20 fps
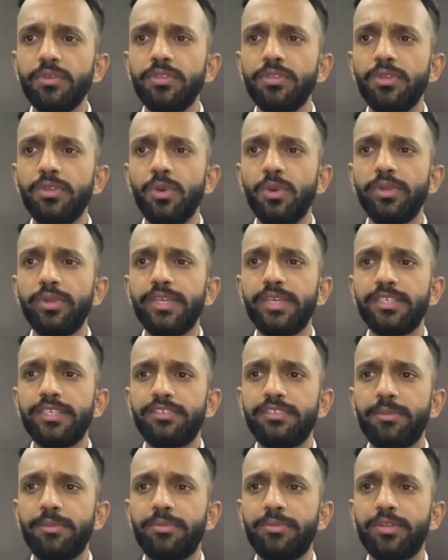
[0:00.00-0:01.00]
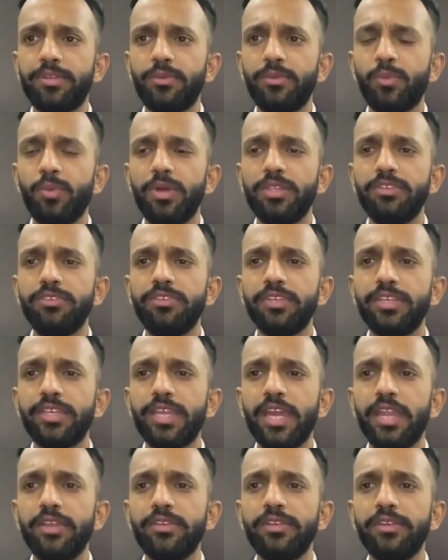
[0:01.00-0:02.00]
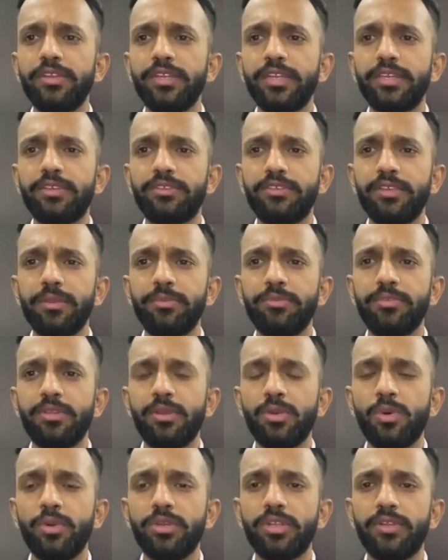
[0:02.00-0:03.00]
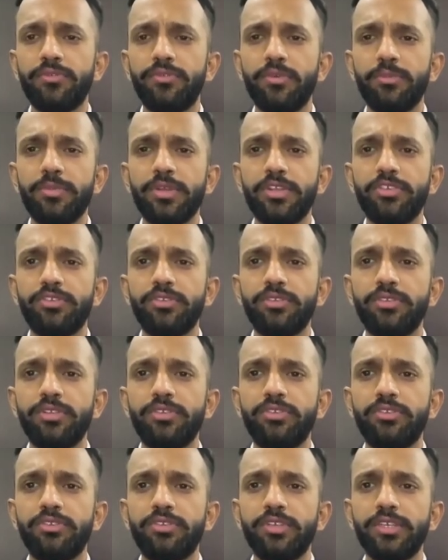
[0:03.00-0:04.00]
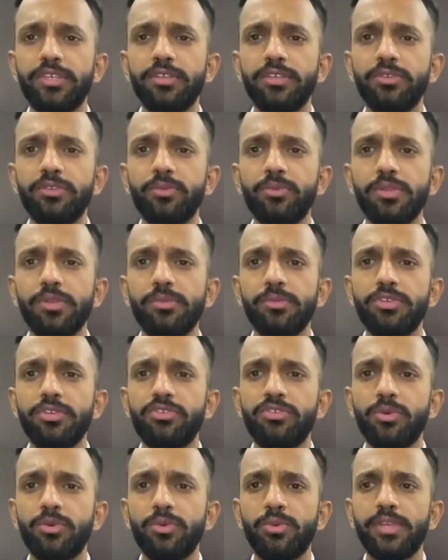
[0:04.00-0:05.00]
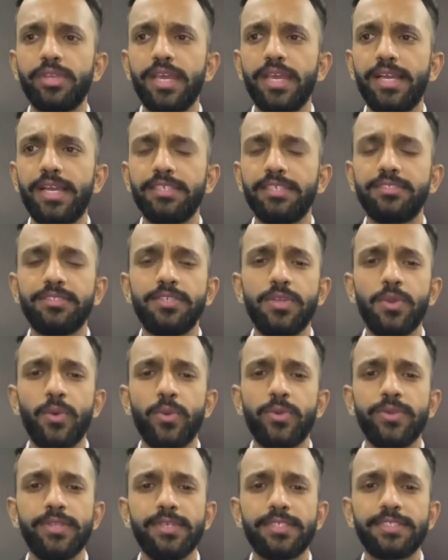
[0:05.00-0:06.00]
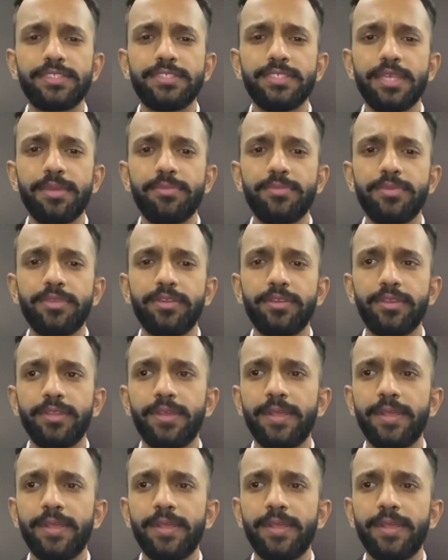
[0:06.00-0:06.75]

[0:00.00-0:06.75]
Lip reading: Load accepted. Once the carrier accepts the load confirmation, the status will be shown as load accepted.